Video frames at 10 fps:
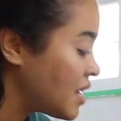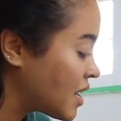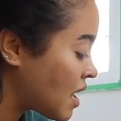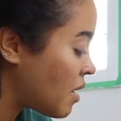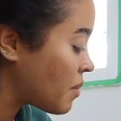
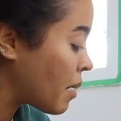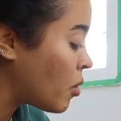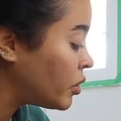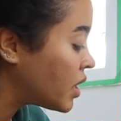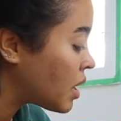think um,
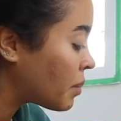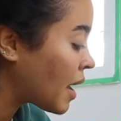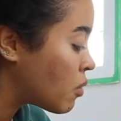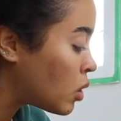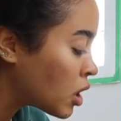I'm only gonna
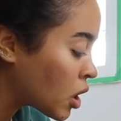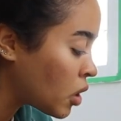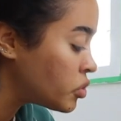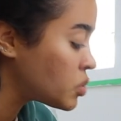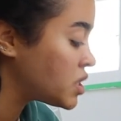apply one
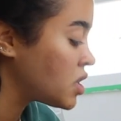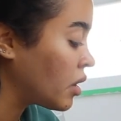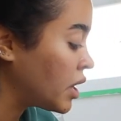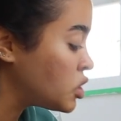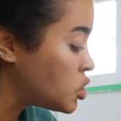coat so it's
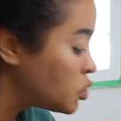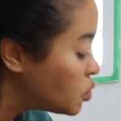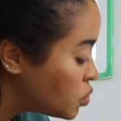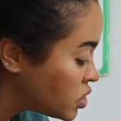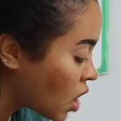not like
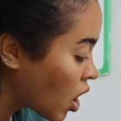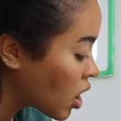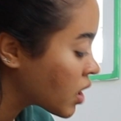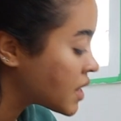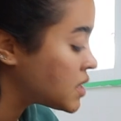too
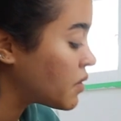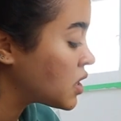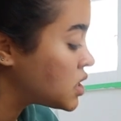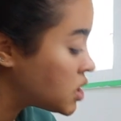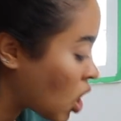dark, it's
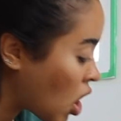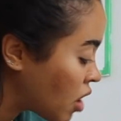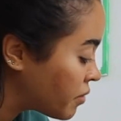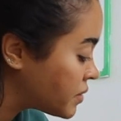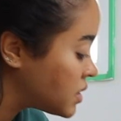very
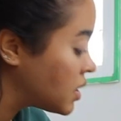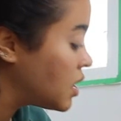soft.